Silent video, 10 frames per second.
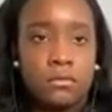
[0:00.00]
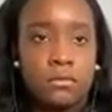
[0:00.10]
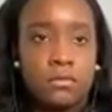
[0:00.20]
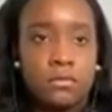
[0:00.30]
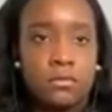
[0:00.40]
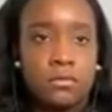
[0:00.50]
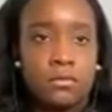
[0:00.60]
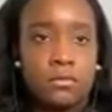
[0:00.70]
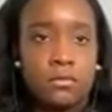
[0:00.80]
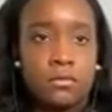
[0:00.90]

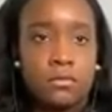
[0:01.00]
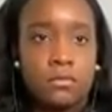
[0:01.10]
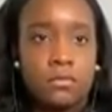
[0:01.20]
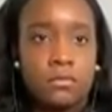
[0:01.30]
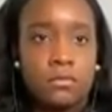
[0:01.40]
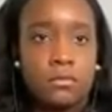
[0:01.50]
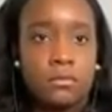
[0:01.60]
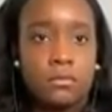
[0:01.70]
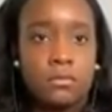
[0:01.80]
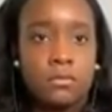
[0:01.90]

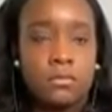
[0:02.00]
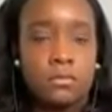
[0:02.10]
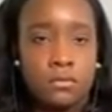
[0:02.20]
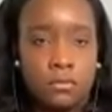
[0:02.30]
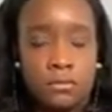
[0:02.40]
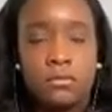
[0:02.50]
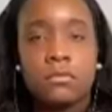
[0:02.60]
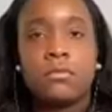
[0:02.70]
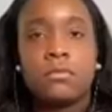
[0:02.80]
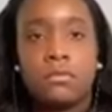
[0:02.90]

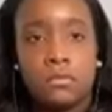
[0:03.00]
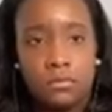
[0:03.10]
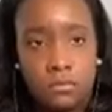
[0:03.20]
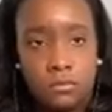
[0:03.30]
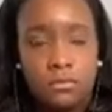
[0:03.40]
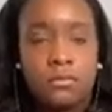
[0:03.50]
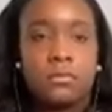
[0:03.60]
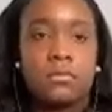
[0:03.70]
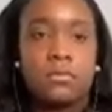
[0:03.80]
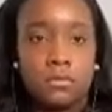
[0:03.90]

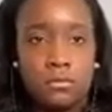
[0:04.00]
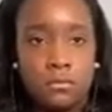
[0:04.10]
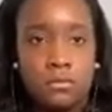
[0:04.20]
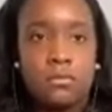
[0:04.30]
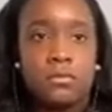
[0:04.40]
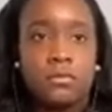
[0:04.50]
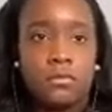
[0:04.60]
This person isn't speaking.